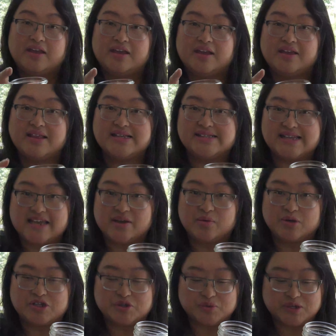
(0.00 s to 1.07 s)
In the sink,
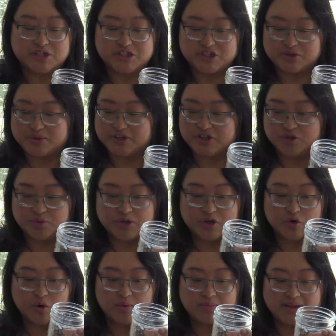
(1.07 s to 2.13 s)
what you would do is you would
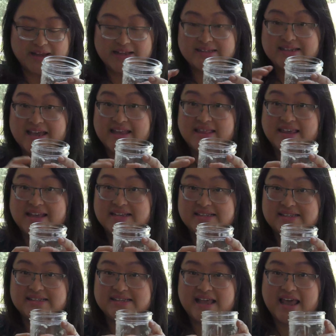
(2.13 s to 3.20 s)
normally take
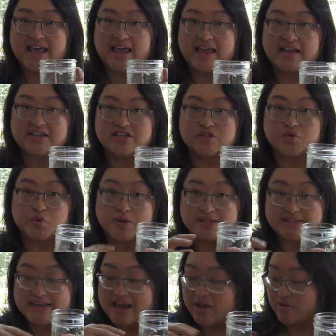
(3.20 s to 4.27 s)
this and just
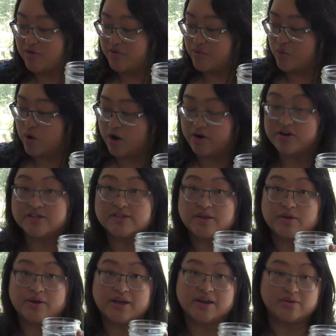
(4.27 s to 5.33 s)
rinse it out with water.
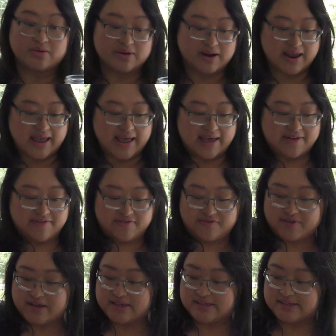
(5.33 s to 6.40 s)
So I don't have
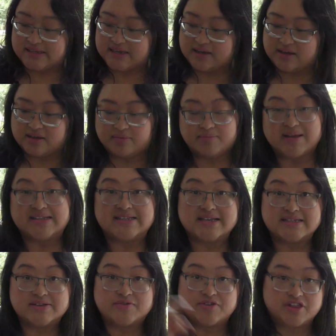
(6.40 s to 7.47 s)
a sink. My sink
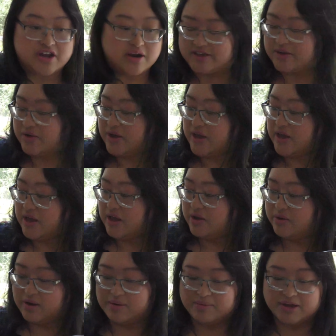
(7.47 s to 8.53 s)
is over there. So
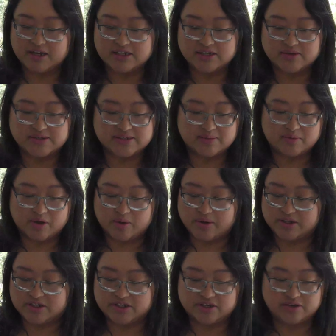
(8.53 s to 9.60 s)
what I'm going to do is I'm
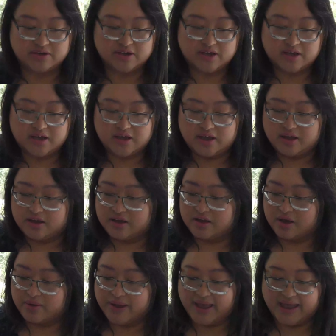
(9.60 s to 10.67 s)
going to
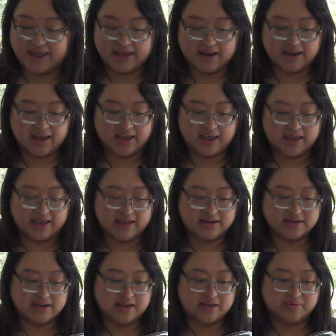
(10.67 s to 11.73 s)
go ahead
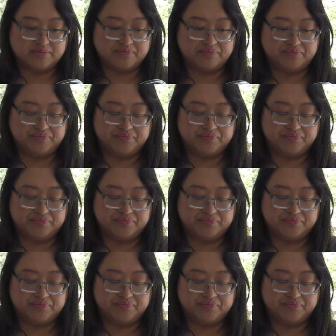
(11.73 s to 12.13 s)
and